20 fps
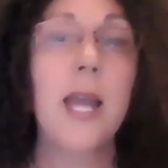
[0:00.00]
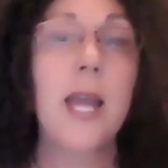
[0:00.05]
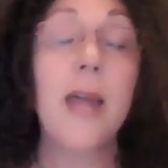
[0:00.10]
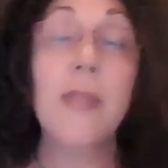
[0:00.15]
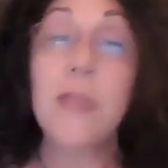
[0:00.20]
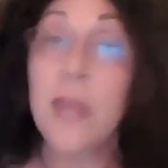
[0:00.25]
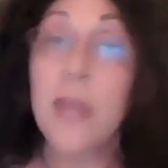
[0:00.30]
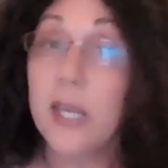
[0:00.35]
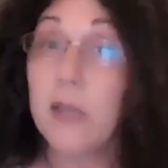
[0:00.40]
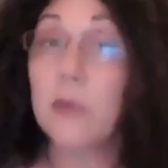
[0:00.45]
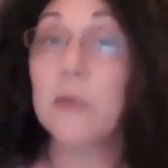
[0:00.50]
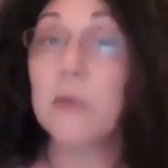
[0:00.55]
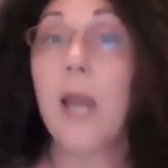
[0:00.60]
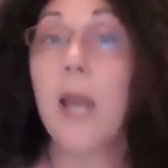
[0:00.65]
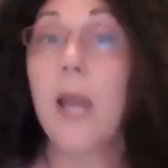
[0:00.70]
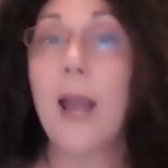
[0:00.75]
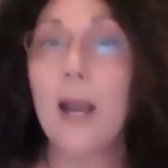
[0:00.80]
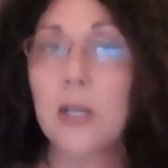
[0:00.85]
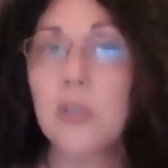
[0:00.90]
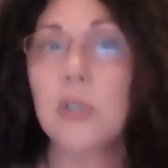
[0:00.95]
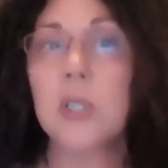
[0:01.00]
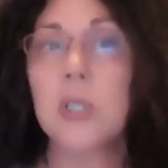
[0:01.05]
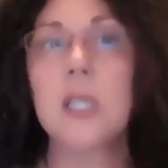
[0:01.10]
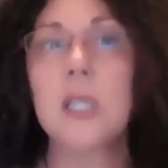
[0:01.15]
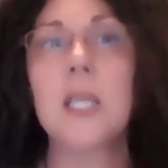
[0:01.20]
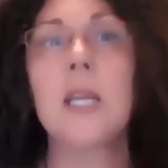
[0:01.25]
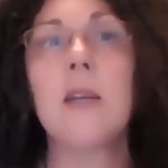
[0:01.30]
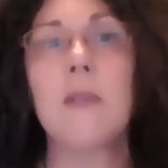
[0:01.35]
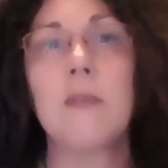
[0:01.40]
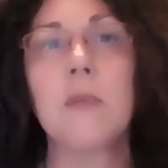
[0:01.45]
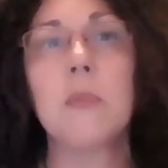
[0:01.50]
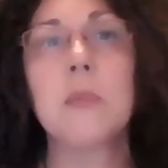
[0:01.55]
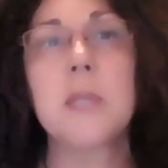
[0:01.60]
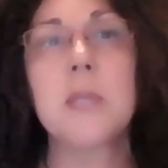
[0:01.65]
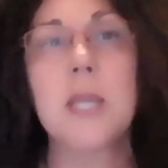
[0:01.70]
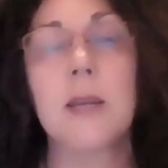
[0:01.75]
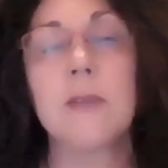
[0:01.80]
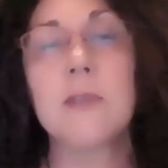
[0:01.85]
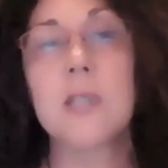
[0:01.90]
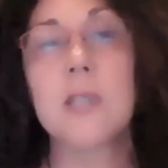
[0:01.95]
And they don't actually think of
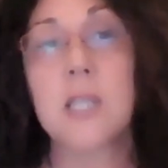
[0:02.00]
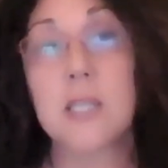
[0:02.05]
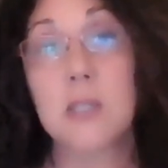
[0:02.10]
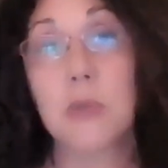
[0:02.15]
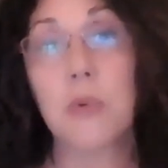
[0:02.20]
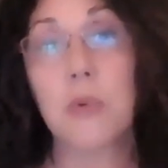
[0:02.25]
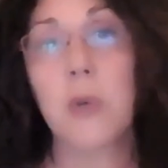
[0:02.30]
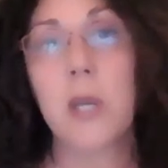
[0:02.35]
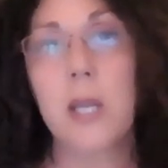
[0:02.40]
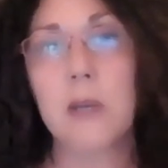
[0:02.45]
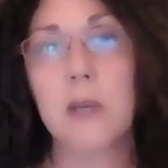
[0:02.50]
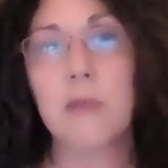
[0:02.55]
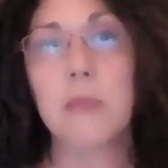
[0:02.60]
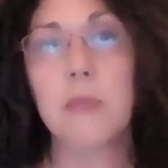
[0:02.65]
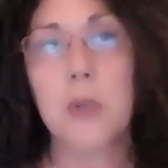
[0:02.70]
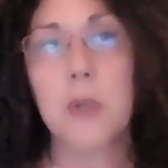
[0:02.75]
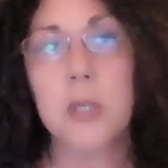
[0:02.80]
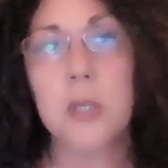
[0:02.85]
themselves as creative